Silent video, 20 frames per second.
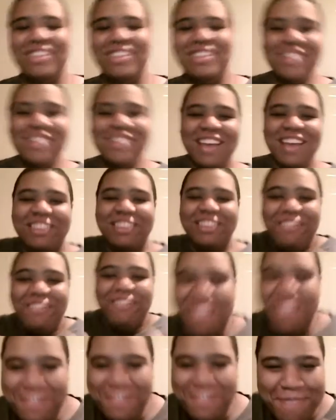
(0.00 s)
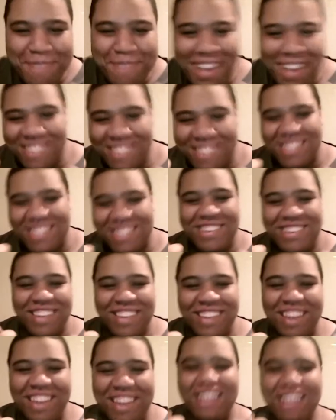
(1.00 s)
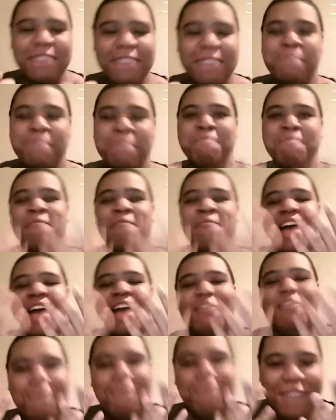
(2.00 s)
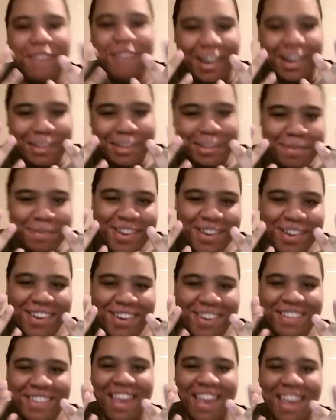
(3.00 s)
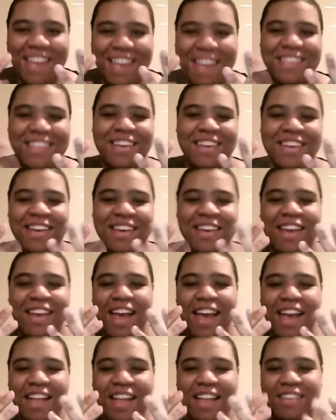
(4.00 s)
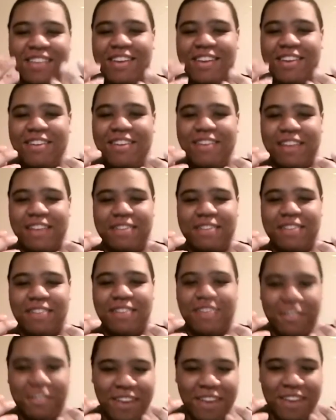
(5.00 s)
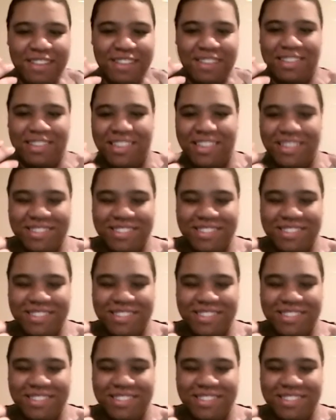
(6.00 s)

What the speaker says: I love these mecha series. Like, I love Gundam series, and any series like Sunrise do.